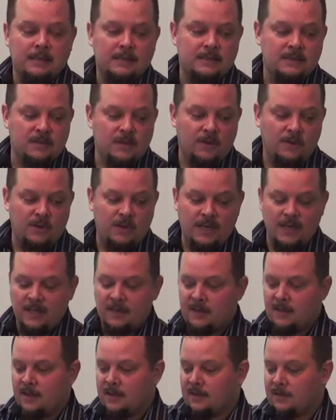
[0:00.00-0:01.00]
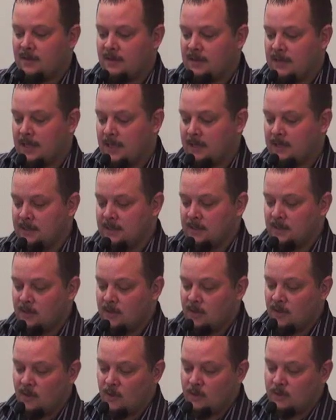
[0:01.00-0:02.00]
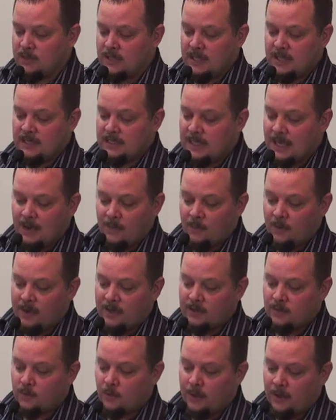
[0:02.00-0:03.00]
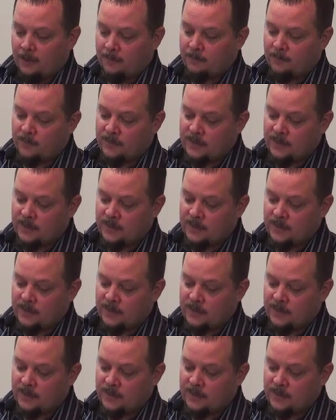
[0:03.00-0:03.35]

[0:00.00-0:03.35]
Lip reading: So you can get to those things that way as well.